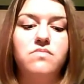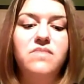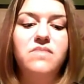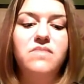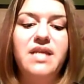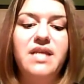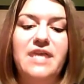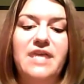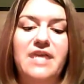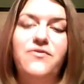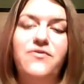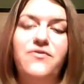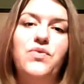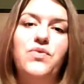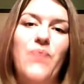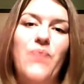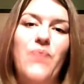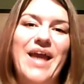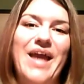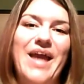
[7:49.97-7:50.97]
if you
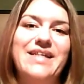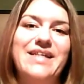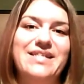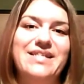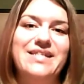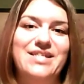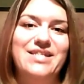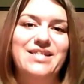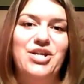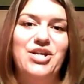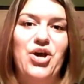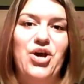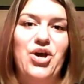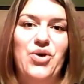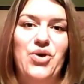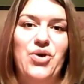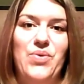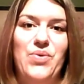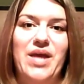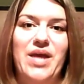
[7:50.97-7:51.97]
wait to
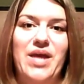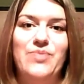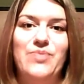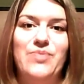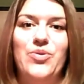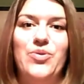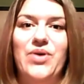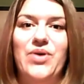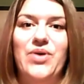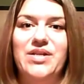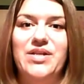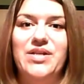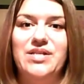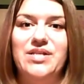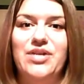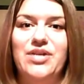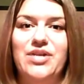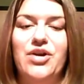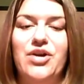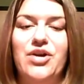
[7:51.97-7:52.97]
go and put
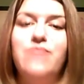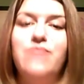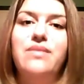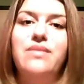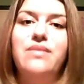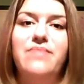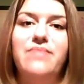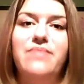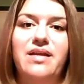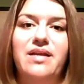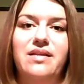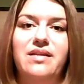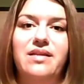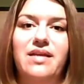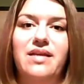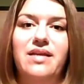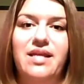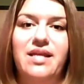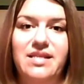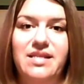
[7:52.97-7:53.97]
your commitment
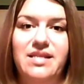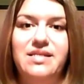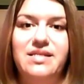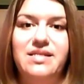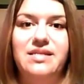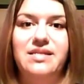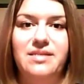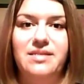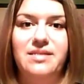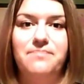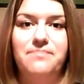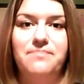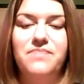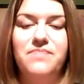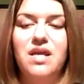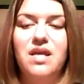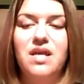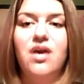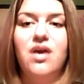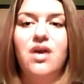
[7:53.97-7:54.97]
in the system,
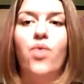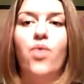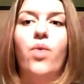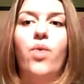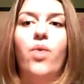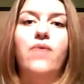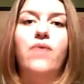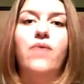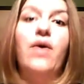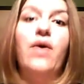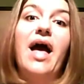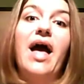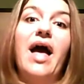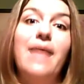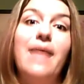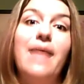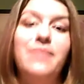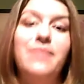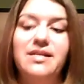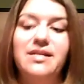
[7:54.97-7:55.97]
what will
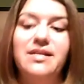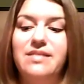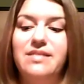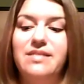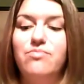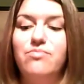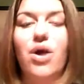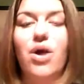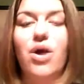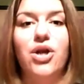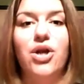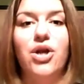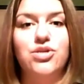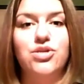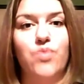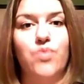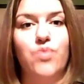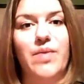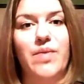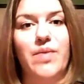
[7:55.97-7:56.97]
happen is in March,
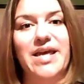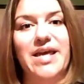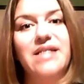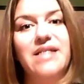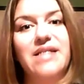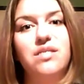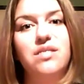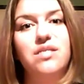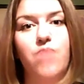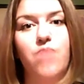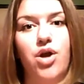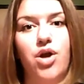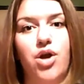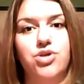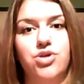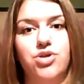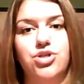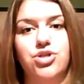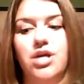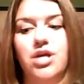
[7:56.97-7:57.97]
when we get to
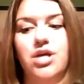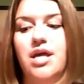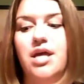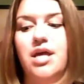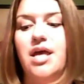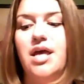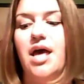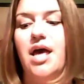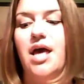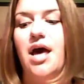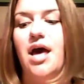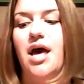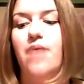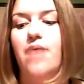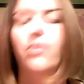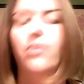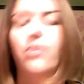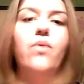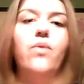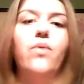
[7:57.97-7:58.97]
March,
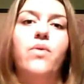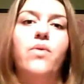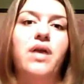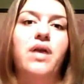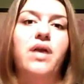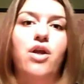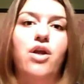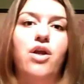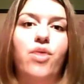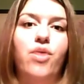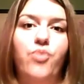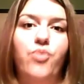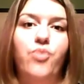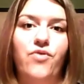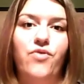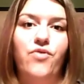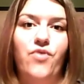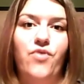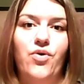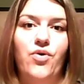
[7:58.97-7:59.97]
we won't get our
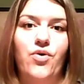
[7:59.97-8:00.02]
approval